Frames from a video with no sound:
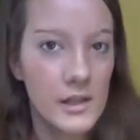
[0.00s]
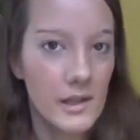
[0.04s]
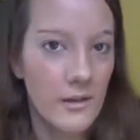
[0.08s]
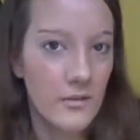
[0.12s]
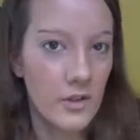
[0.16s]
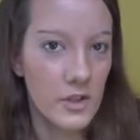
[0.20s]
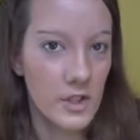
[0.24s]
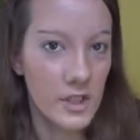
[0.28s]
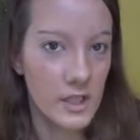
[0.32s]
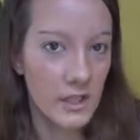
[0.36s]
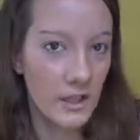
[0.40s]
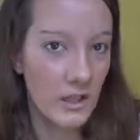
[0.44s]
so I'm
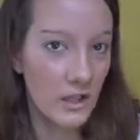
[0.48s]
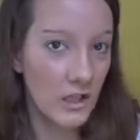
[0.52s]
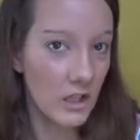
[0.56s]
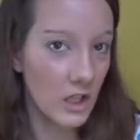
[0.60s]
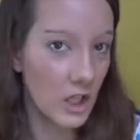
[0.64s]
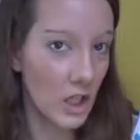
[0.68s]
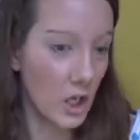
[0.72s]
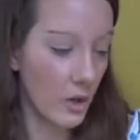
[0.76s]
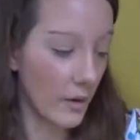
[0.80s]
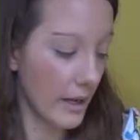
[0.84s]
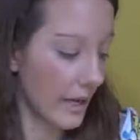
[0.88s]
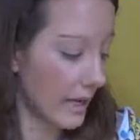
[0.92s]
just gonna
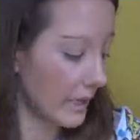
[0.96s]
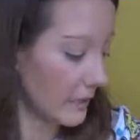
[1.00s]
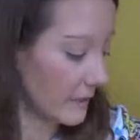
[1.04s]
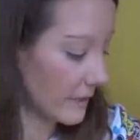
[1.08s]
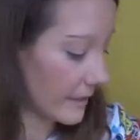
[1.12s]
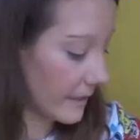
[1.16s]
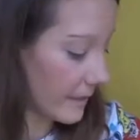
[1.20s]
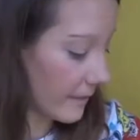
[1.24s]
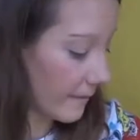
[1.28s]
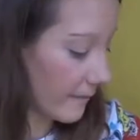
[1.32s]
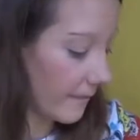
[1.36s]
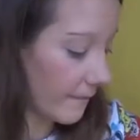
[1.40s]
go
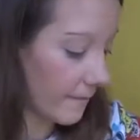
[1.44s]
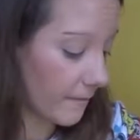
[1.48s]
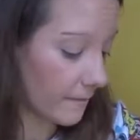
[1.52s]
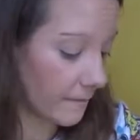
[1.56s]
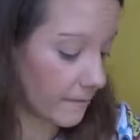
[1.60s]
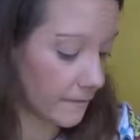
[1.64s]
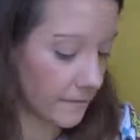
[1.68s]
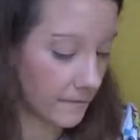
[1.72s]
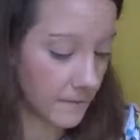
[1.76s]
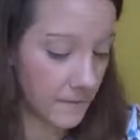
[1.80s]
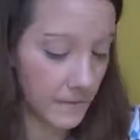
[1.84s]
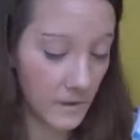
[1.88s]
and
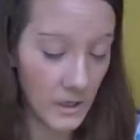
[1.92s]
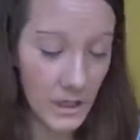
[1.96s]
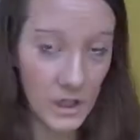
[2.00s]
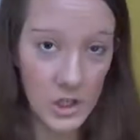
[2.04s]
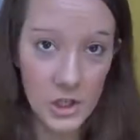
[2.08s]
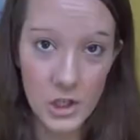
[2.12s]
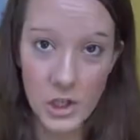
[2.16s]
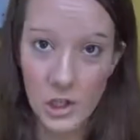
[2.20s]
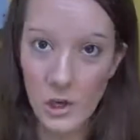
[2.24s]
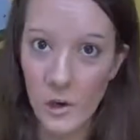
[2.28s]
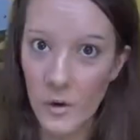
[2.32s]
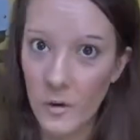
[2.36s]

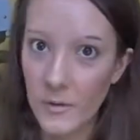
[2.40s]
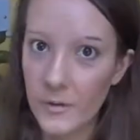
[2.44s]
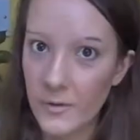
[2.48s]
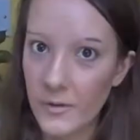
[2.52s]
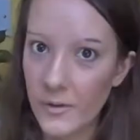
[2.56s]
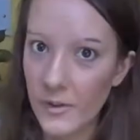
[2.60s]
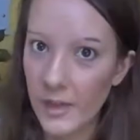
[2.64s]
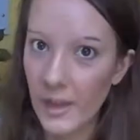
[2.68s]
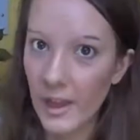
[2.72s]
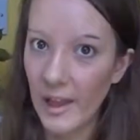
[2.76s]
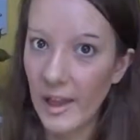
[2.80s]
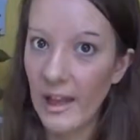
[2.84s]
finish
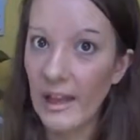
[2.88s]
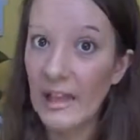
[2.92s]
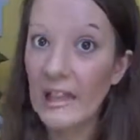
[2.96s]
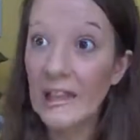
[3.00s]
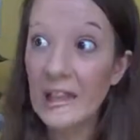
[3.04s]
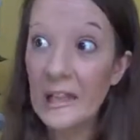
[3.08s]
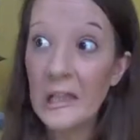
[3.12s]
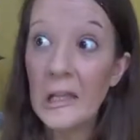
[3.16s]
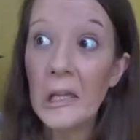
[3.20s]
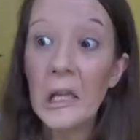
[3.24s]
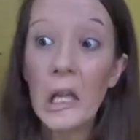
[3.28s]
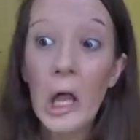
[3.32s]
off
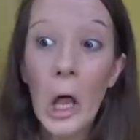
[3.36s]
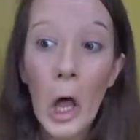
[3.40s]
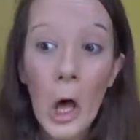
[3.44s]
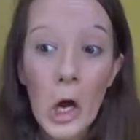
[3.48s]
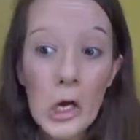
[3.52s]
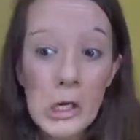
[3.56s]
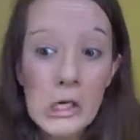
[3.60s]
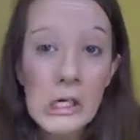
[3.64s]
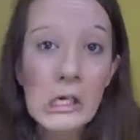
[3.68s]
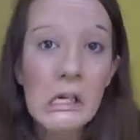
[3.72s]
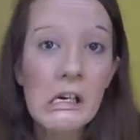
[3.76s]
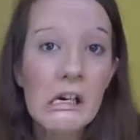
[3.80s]
the
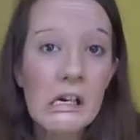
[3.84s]
look.